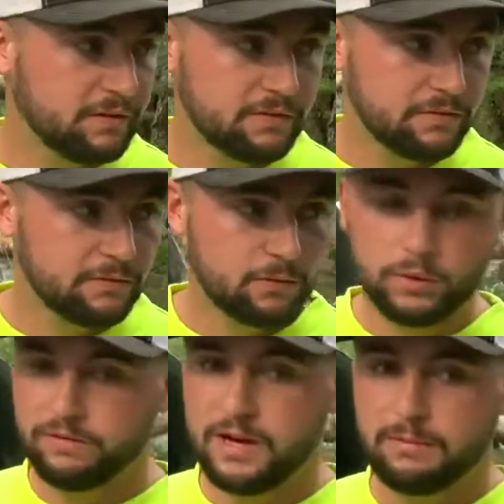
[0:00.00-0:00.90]
50,
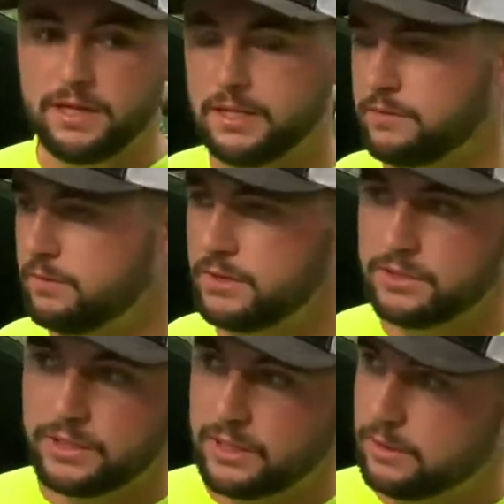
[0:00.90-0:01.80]
45 minutes for the
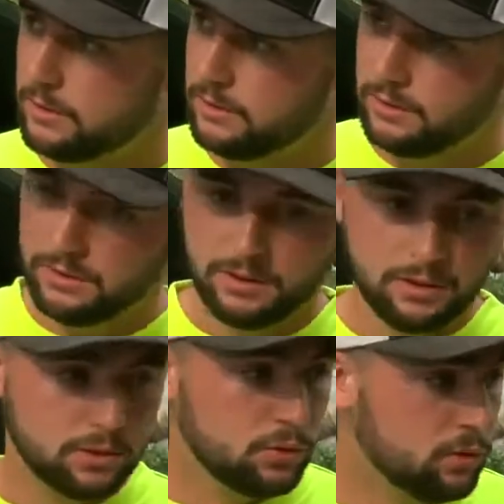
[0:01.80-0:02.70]
entire
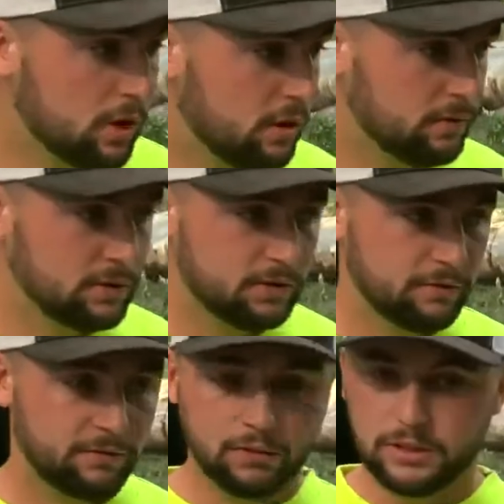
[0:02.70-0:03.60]
two culverts to
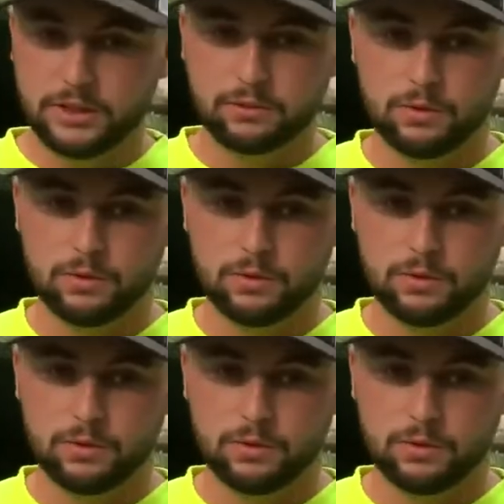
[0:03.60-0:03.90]
fully